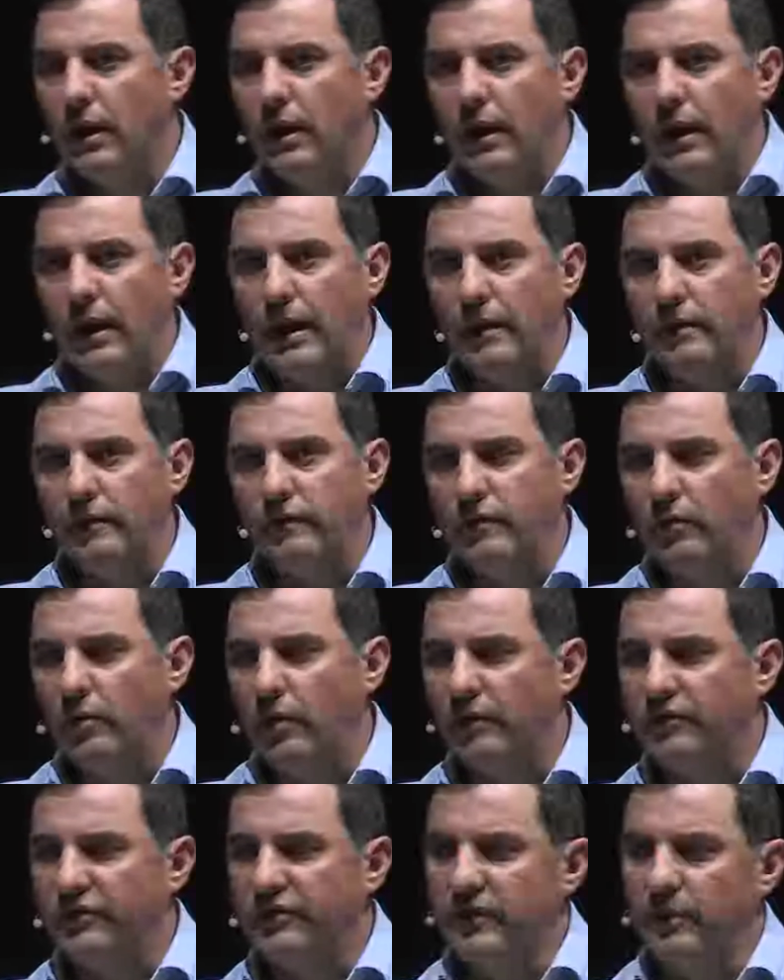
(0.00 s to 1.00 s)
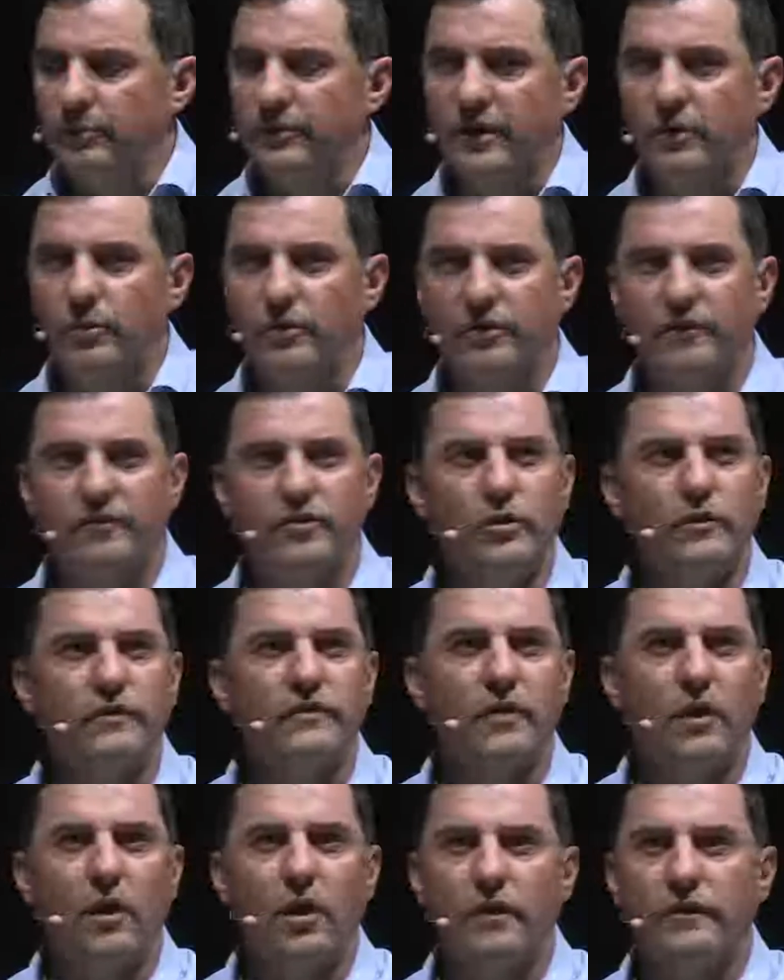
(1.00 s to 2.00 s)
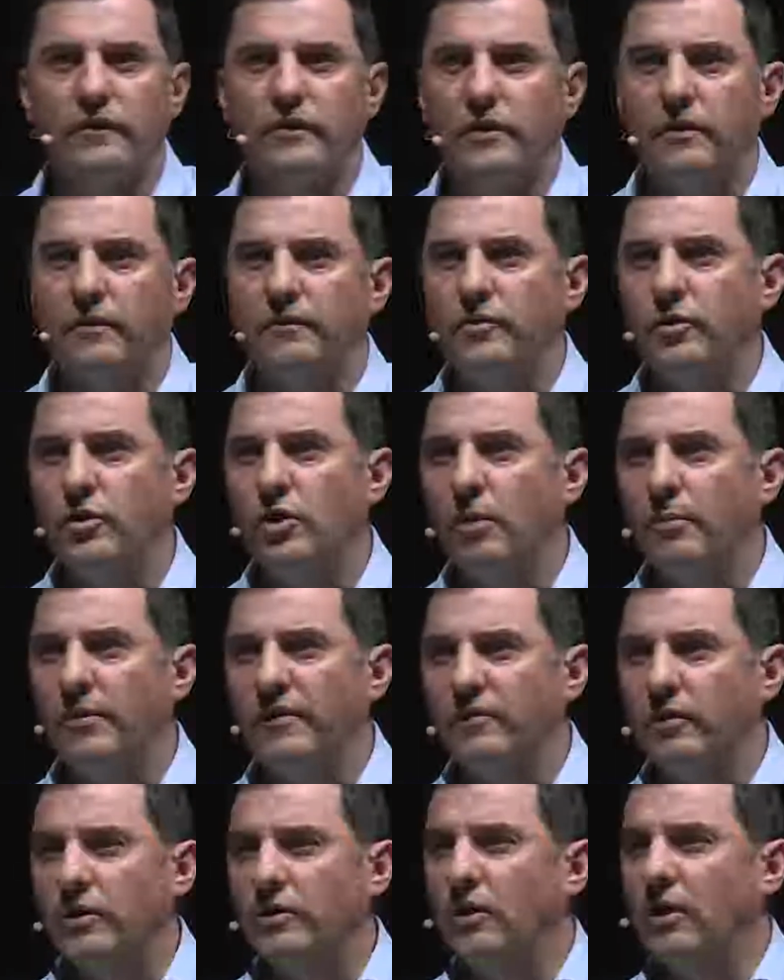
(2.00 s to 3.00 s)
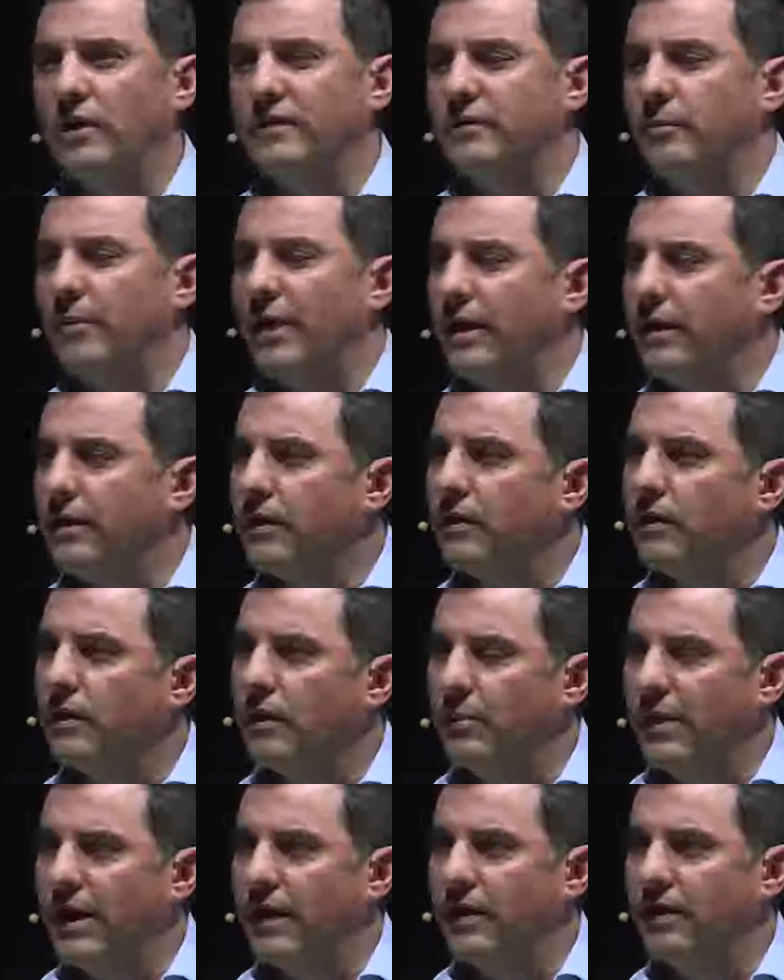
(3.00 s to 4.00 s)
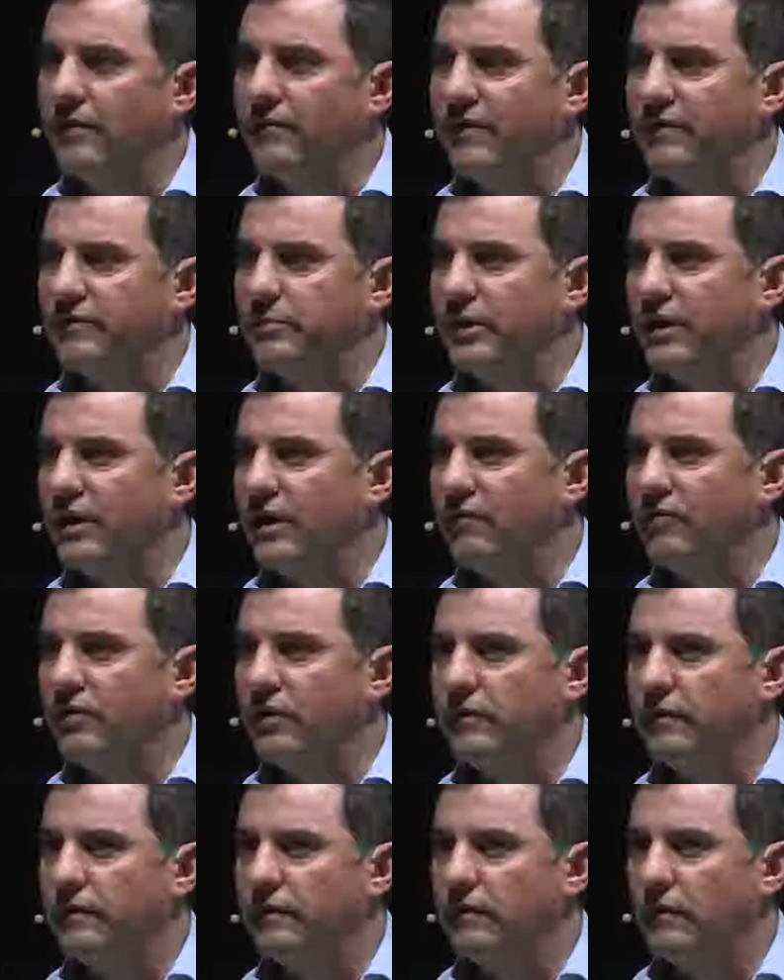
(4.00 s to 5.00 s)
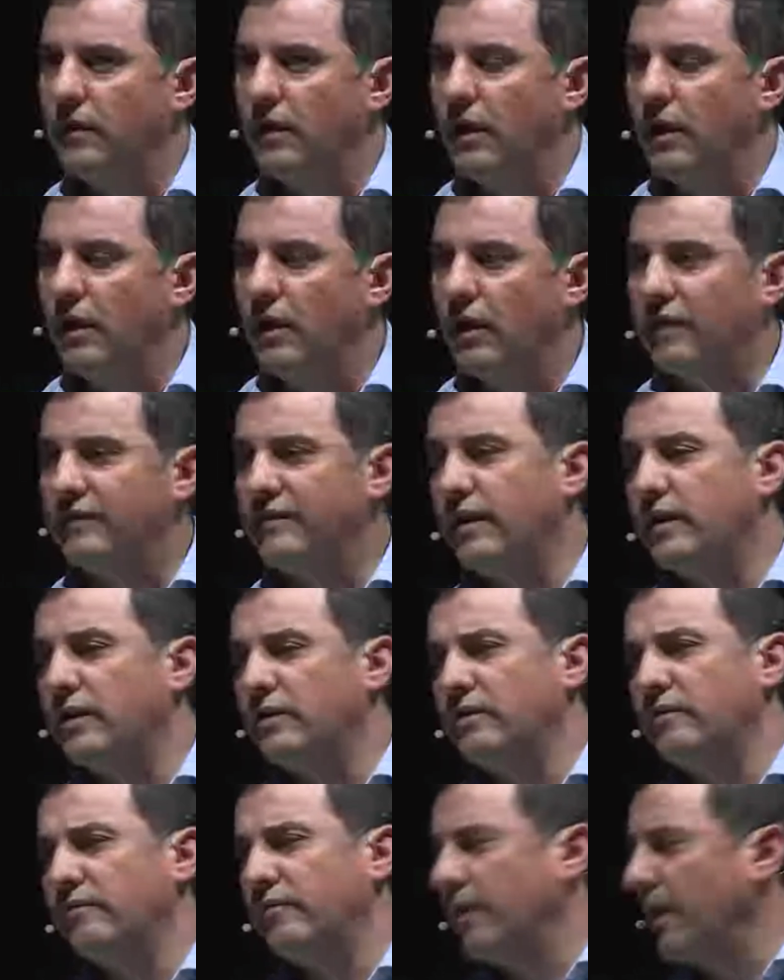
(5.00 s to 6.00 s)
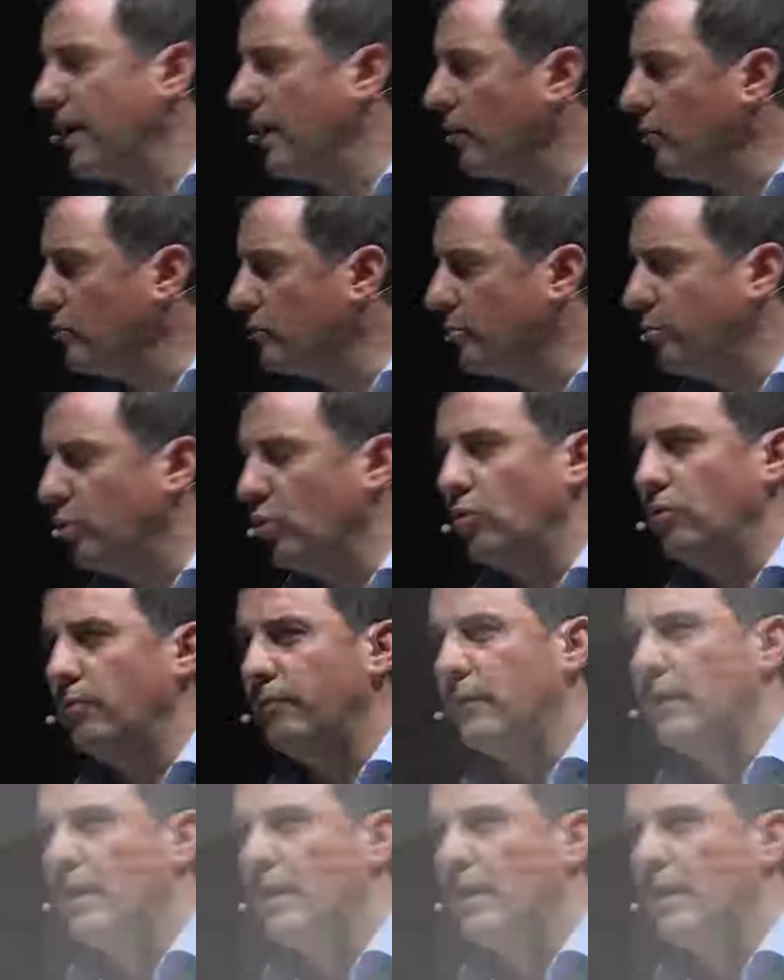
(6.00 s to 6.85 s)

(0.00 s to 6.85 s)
and so I've stepped in with a few slides and a few comments I'd like to make about investment governance. I take a different angle to Paul.